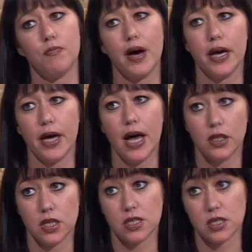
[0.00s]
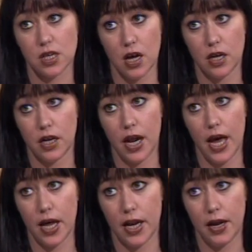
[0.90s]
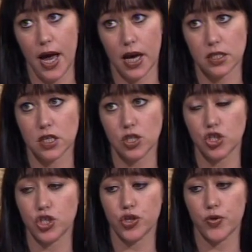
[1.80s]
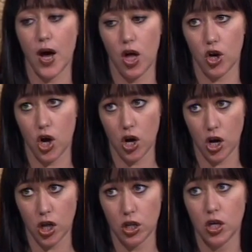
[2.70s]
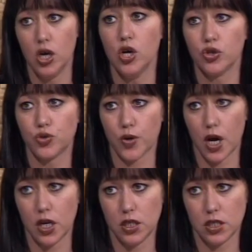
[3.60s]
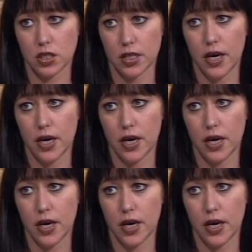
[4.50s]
my eldest son had access to alcohol, drugs,